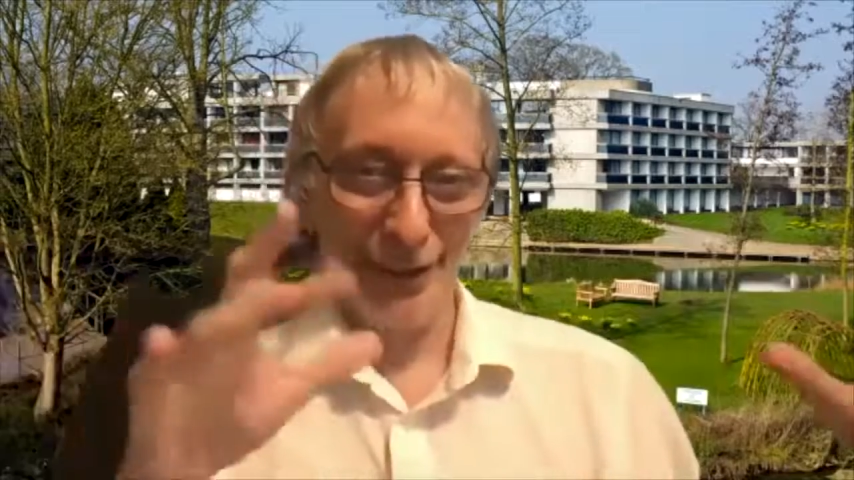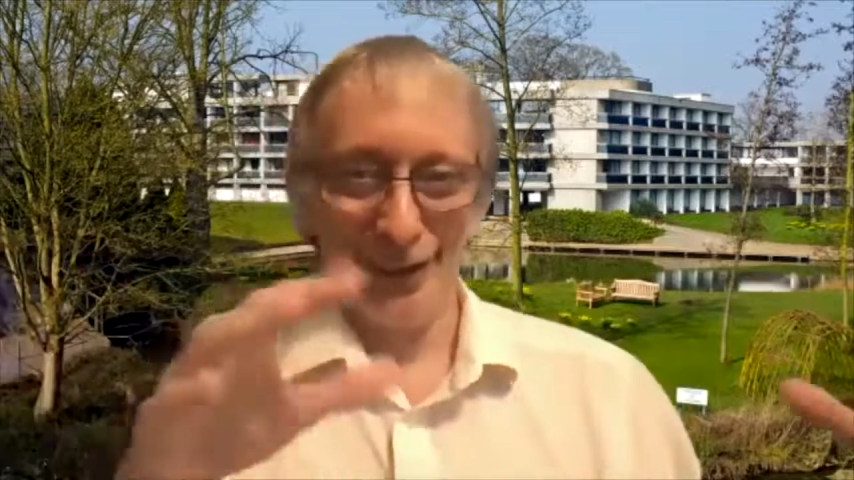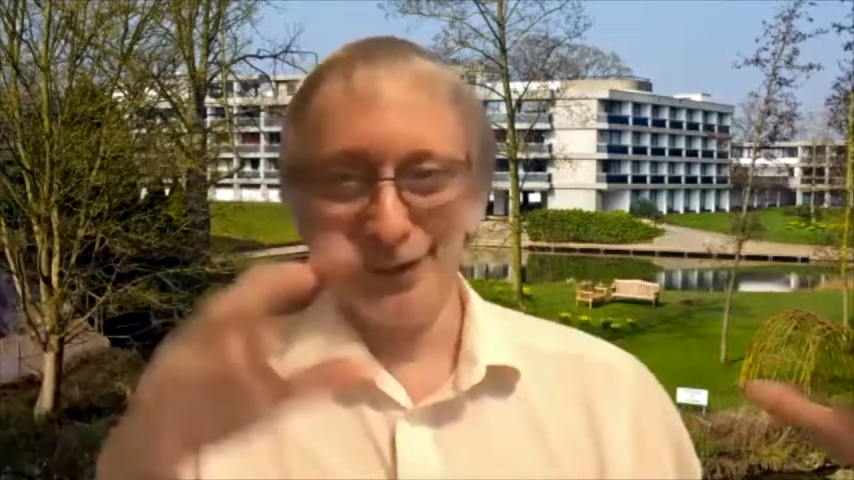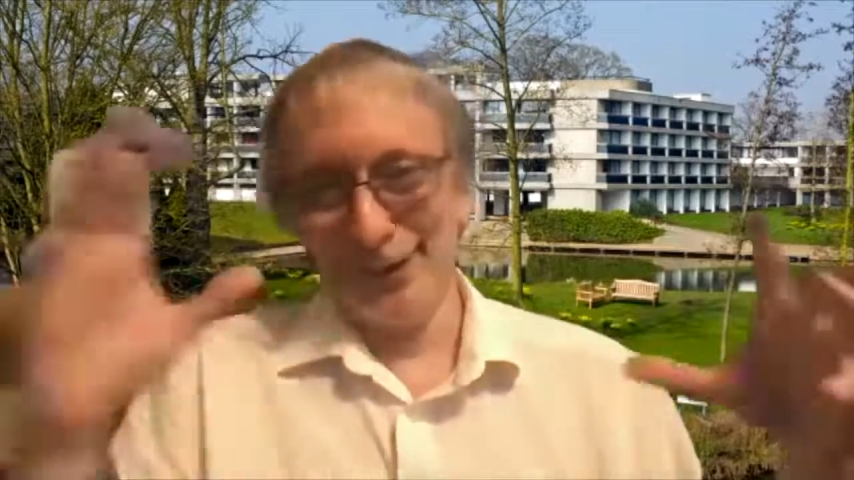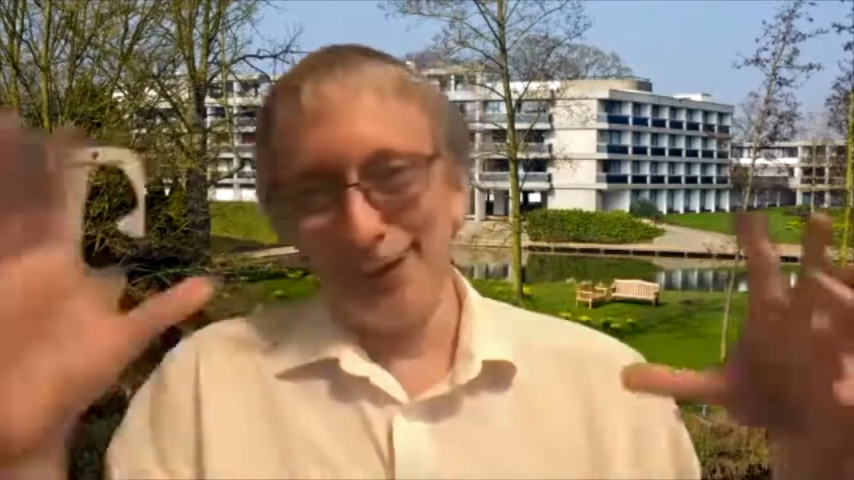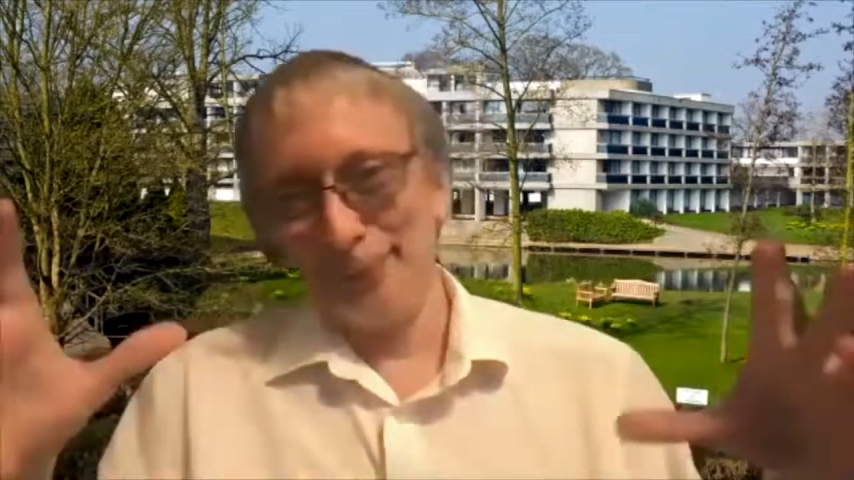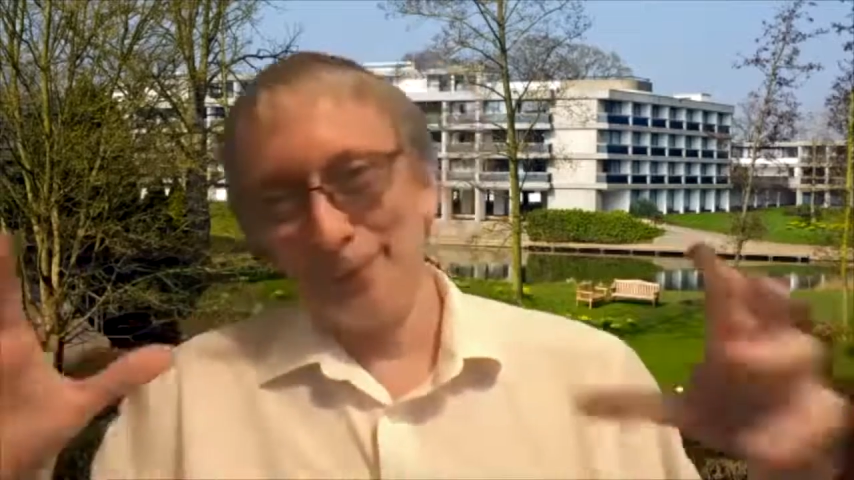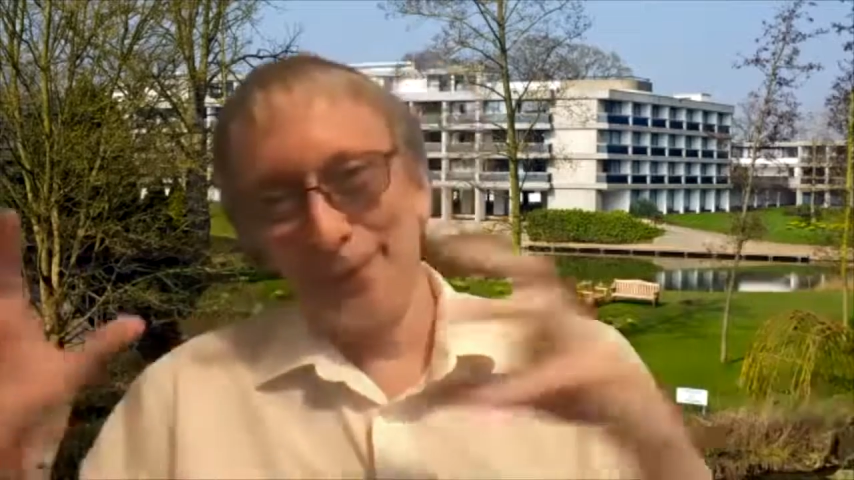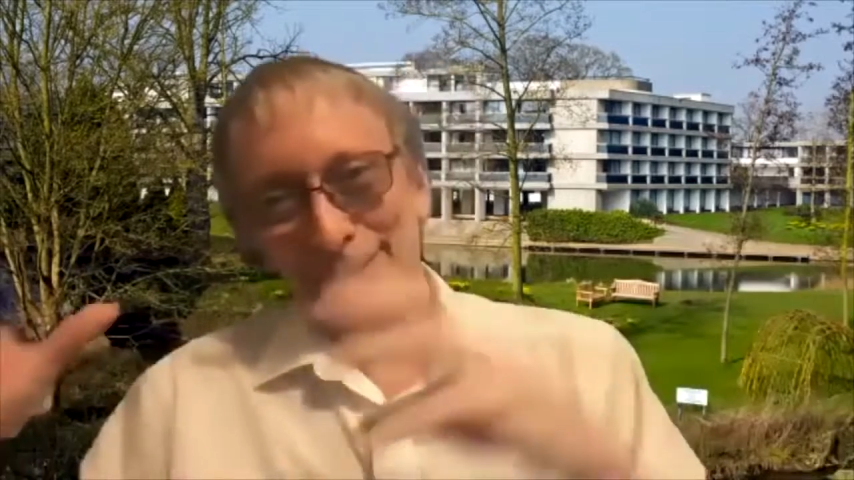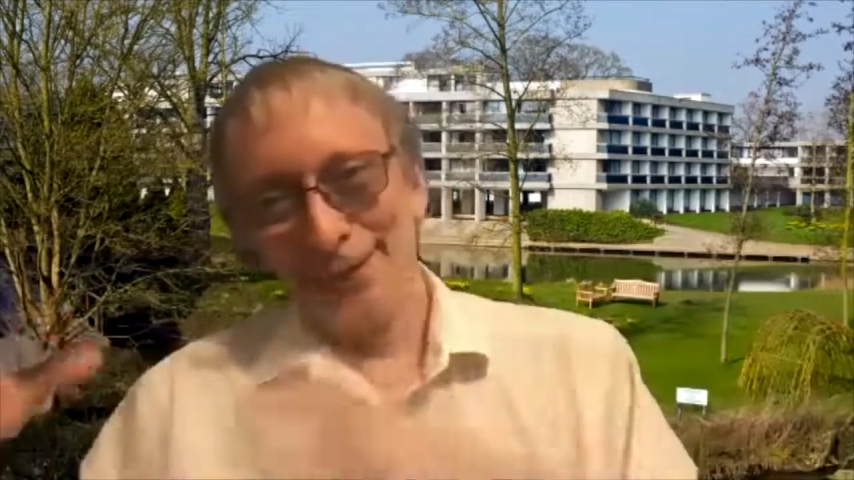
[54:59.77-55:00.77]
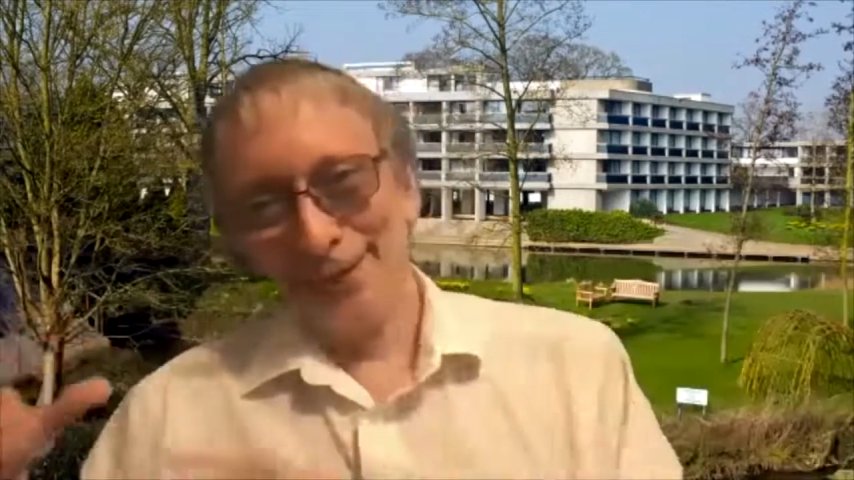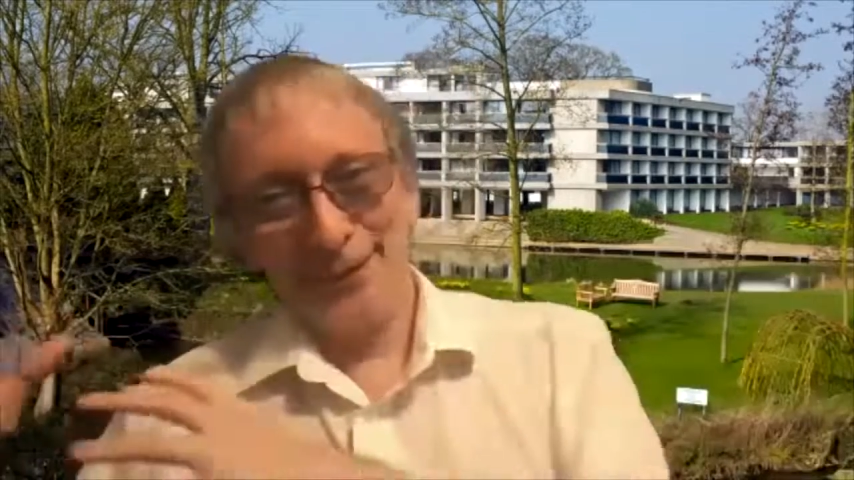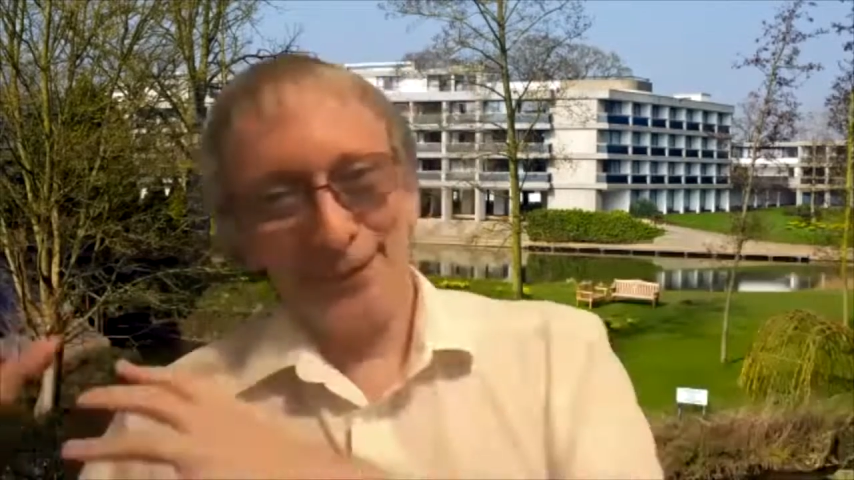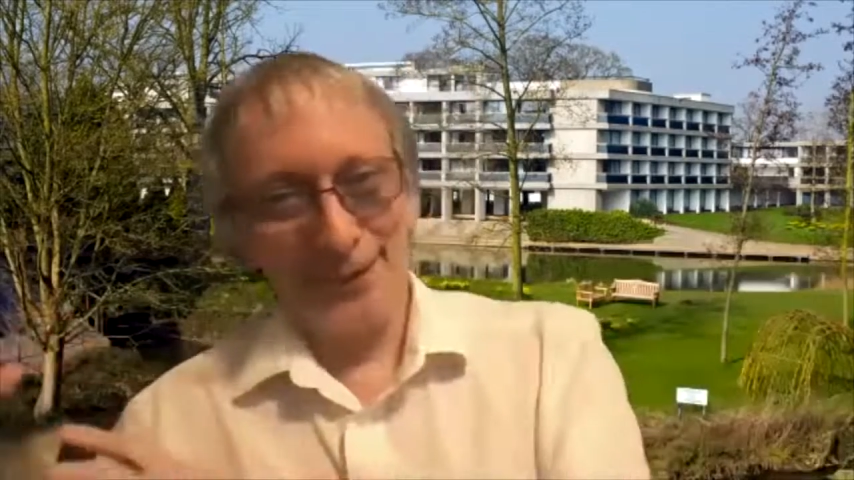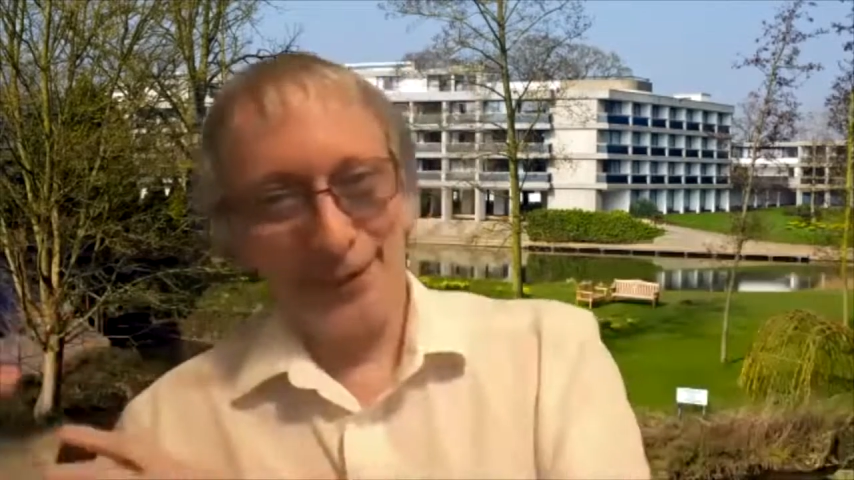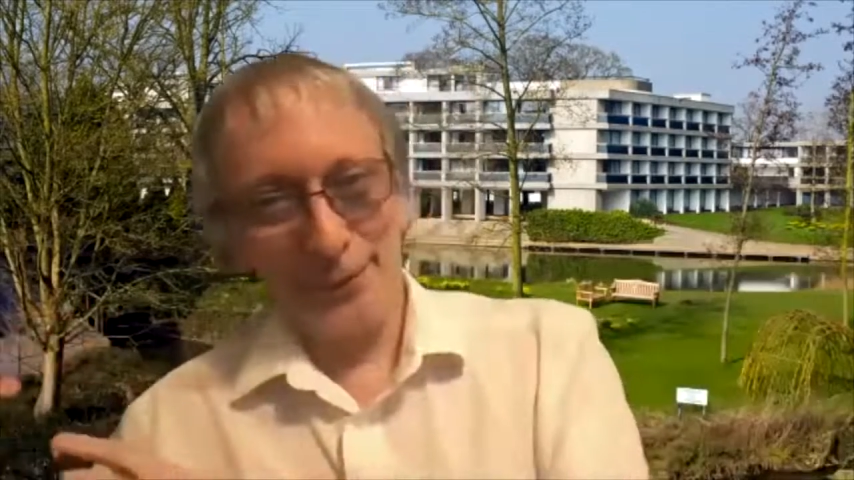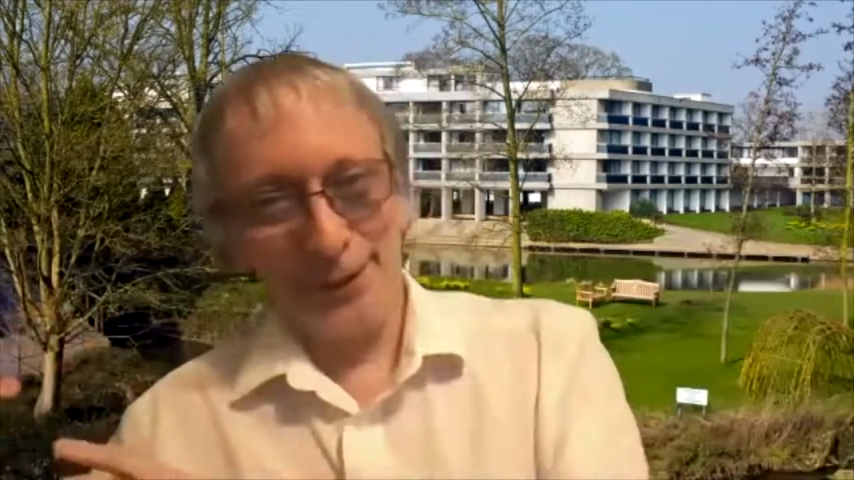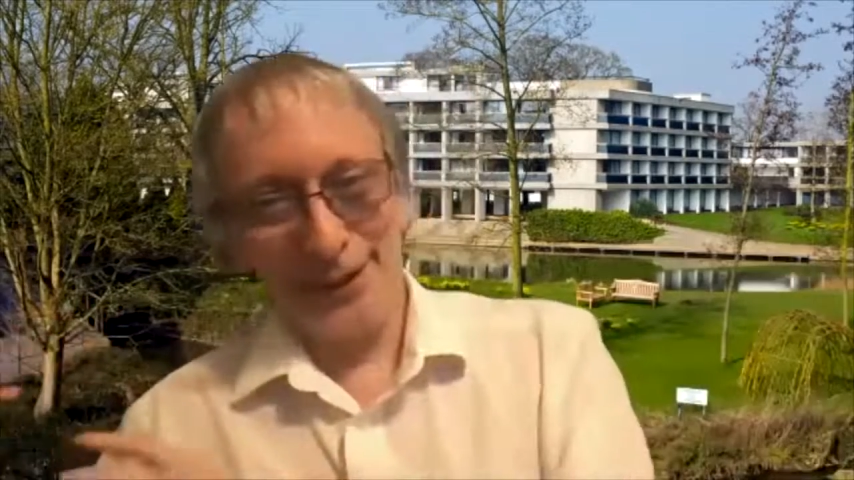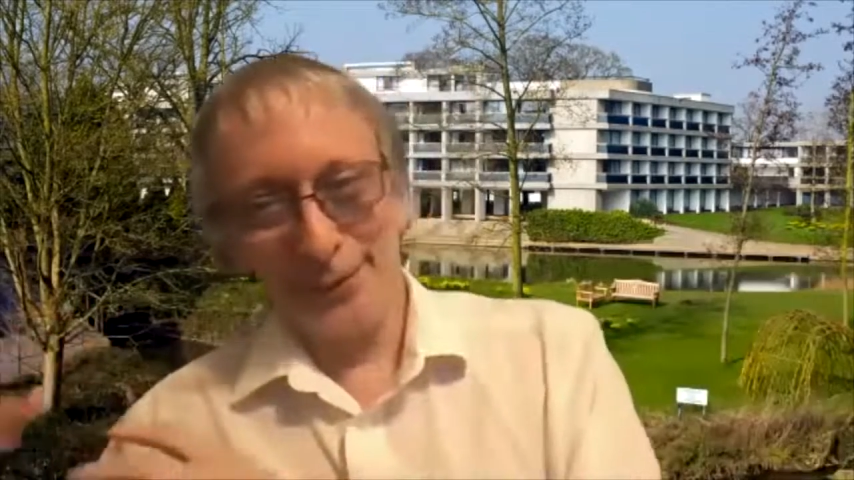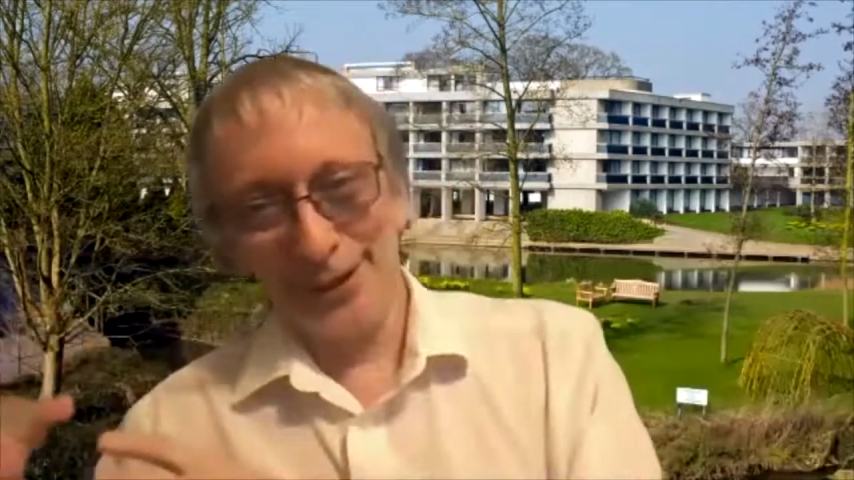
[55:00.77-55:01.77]
And to him,
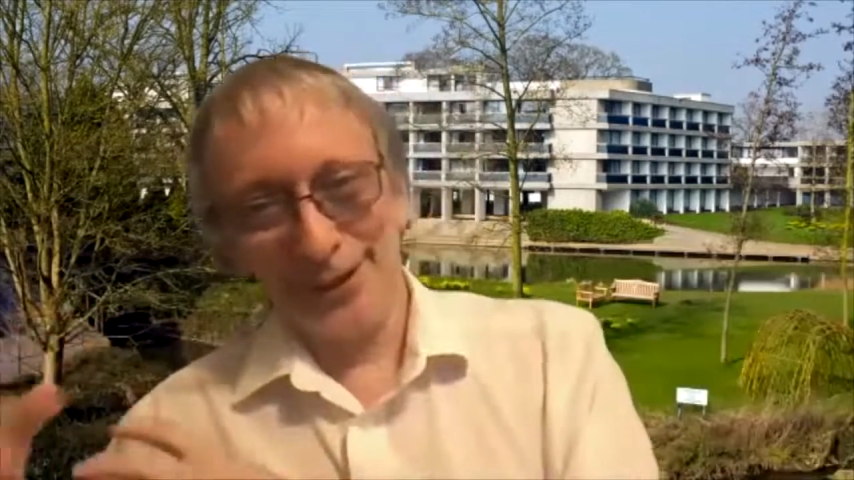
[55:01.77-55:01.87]
he was